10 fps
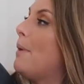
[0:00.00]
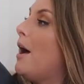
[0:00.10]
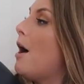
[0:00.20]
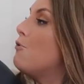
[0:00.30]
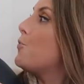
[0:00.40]

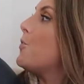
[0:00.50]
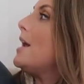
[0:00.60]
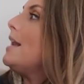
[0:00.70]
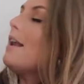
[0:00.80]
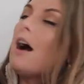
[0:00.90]
but I
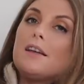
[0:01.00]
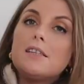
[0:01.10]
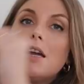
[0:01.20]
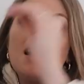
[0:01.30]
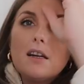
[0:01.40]
really
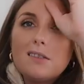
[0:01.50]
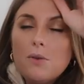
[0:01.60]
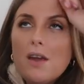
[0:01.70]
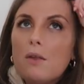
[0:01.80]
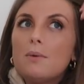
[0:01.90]
liked, because
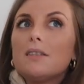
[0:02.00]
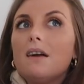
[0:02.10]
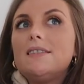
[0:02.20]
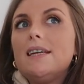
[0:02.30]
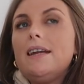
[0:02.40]
all the other ones
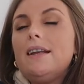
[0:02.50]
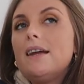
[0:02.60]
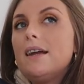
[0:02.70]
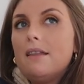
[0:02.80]
that I've seen,